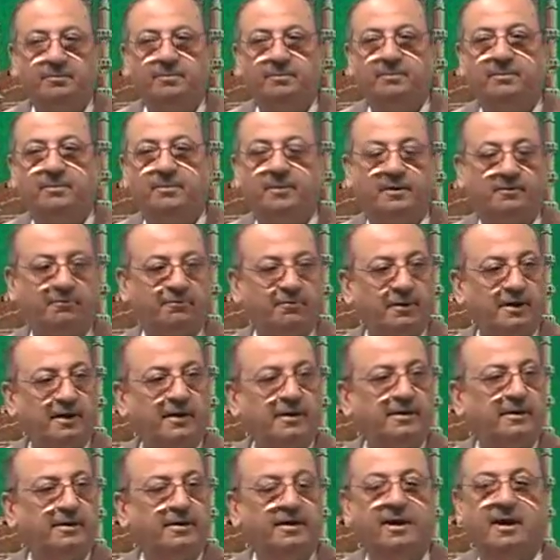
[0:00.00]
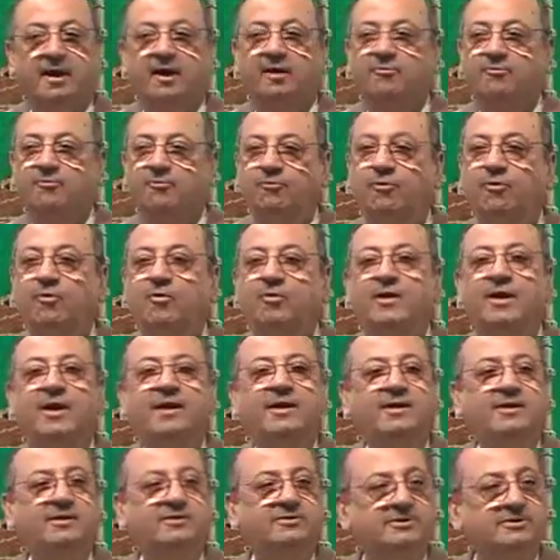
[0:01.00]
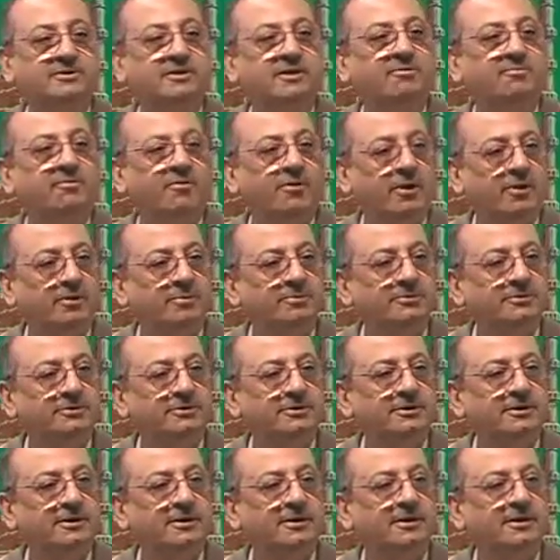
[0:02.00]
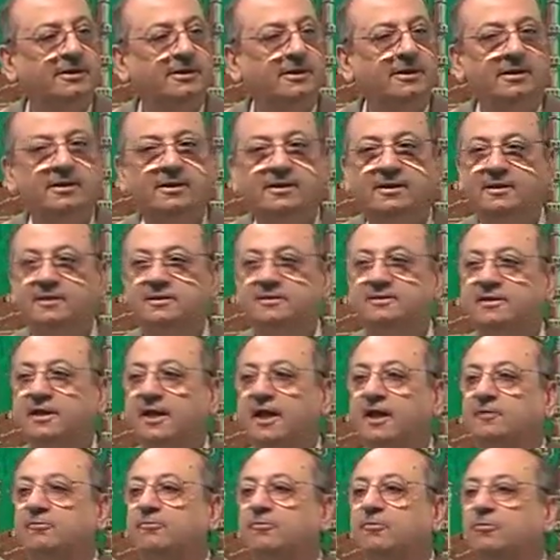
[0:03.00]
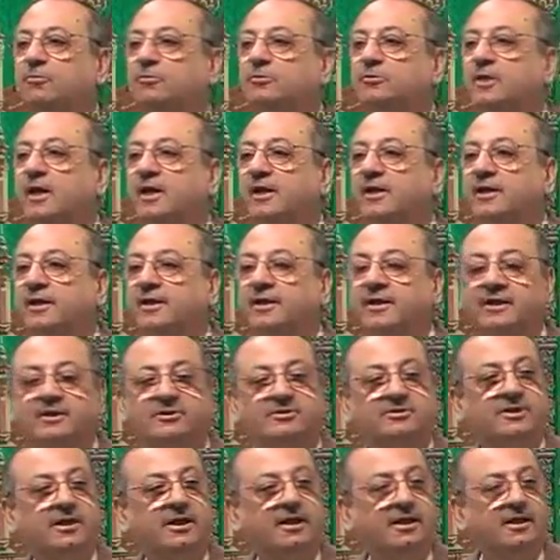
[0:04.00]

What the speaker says: But when there are 4 letters in the verbs, the harfu mudari'a gets a